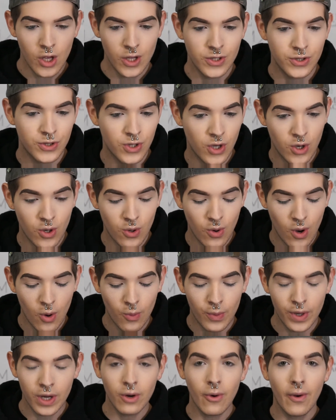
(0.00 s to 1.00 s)
So
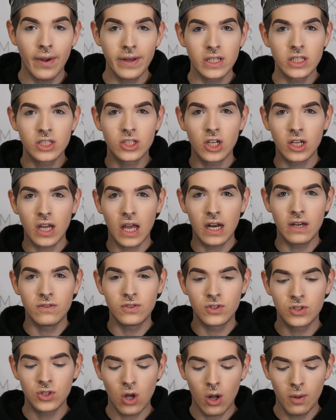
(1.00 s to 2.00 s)
we are going to start kind of
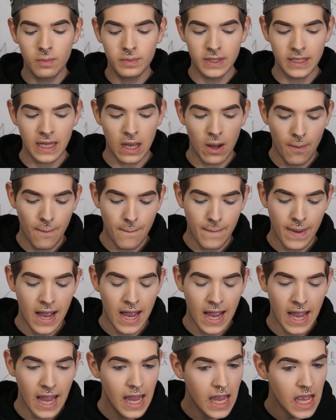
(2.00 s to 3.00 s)
sculpting out
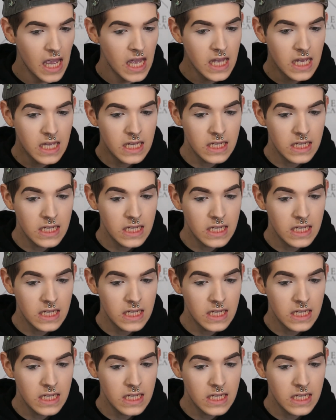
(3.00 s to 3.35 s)
my